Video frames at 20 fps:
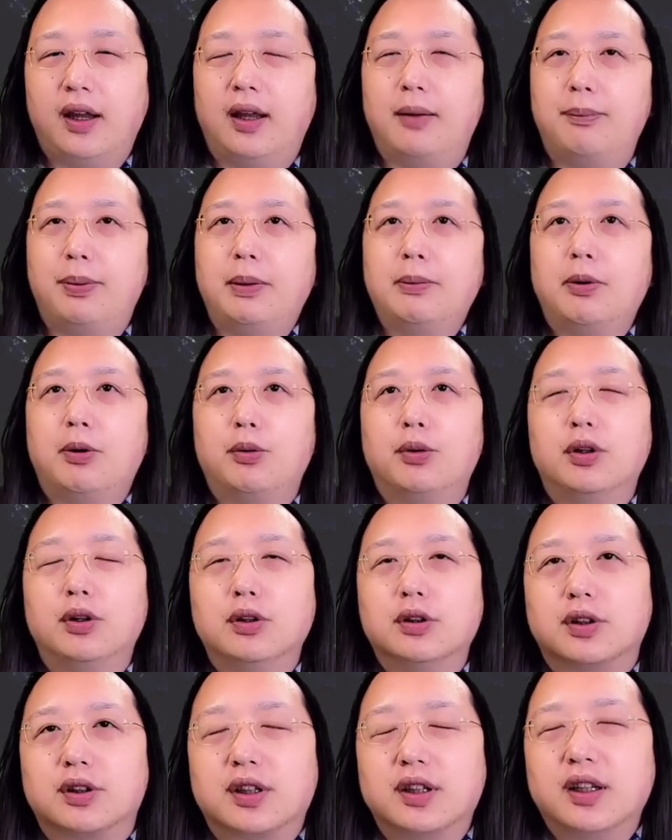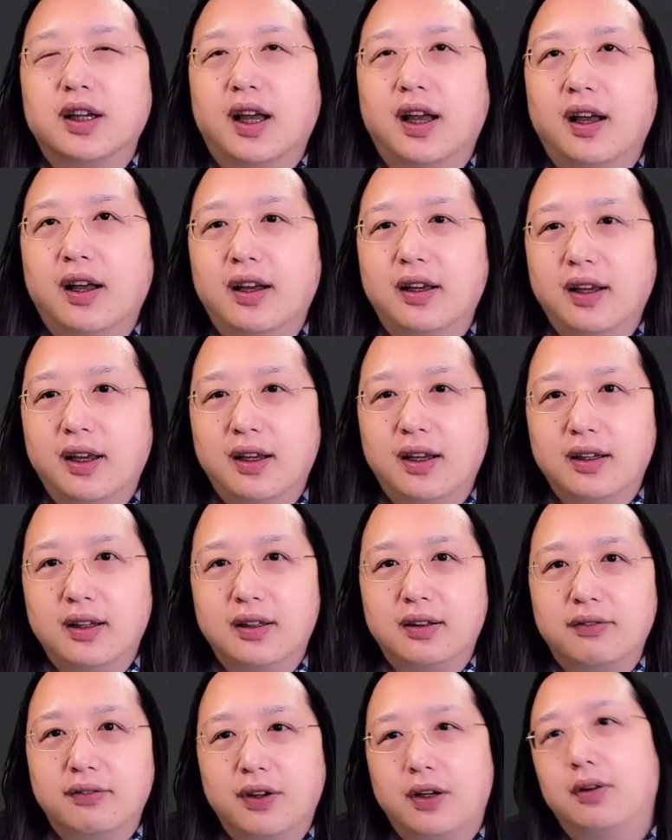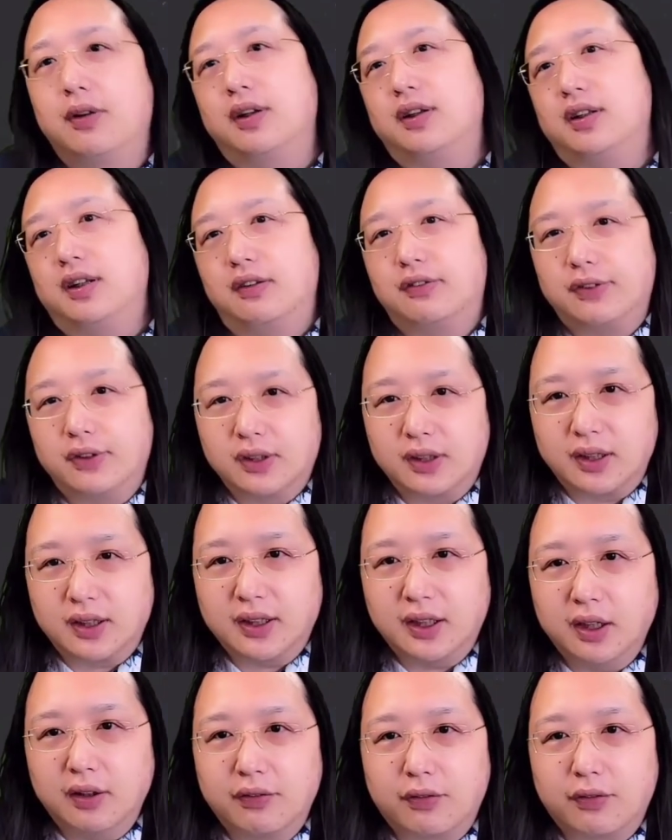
And people will look at it very differently,